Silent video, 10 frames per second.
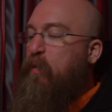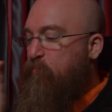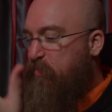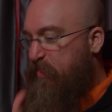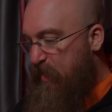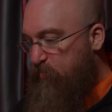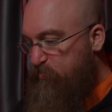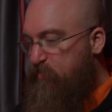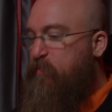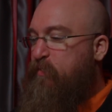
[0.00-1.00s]

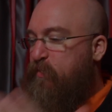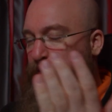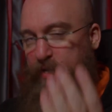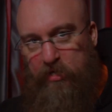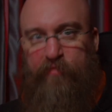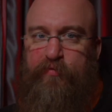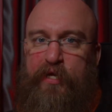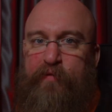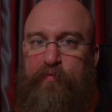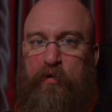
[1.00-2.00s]
without the Crypt
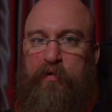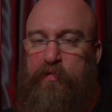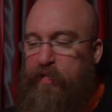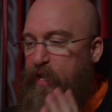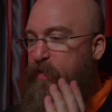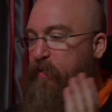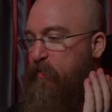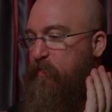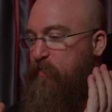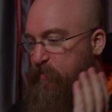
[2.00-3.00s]
Keeper? That
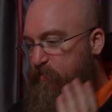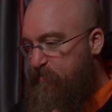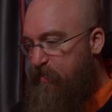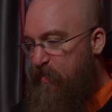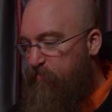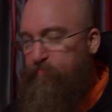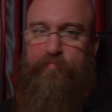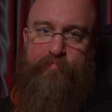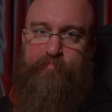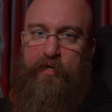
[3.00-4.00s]
is dumb.
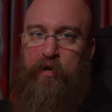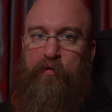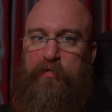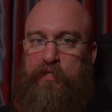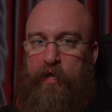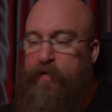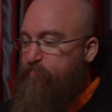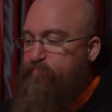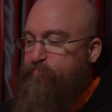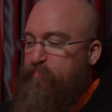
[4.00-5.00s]
You know, it's like,
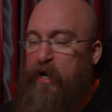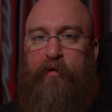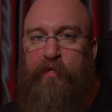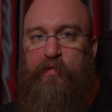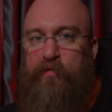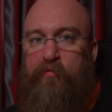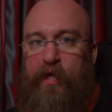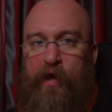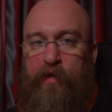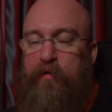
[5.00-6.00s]
how can you do
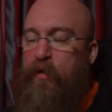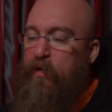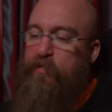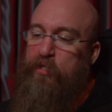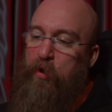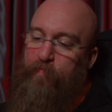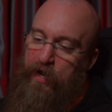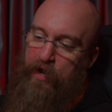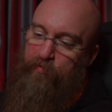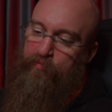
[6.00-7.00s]
that? So
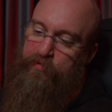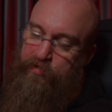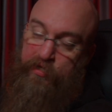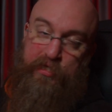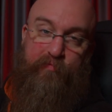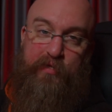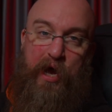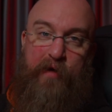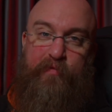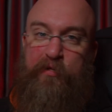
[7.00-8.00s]
I took some
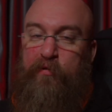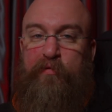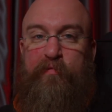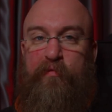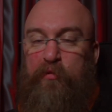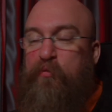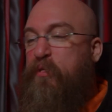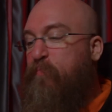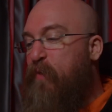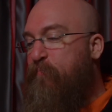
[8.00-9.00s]
time to look through
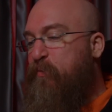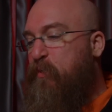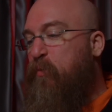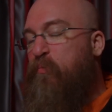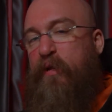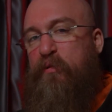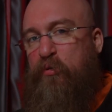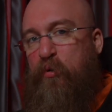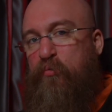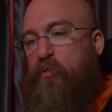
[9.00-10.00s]
some episode
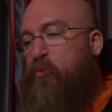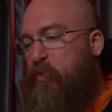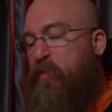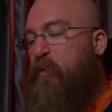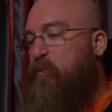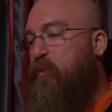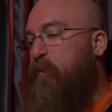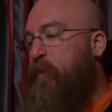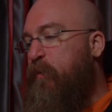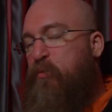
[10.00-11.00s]
intros. Usually there's
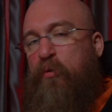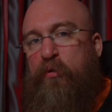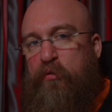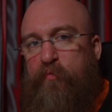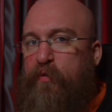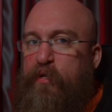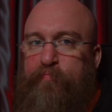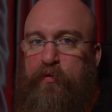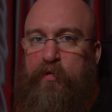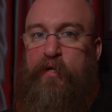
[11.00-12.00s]
an intro, the Crypt
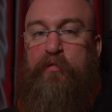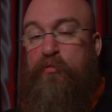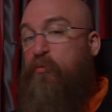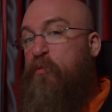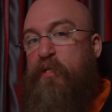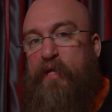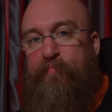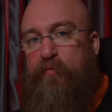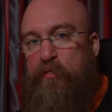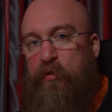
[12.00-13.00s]
Keeper introduces the
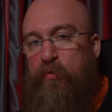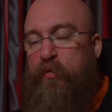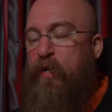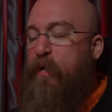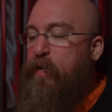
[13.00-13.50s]
episode,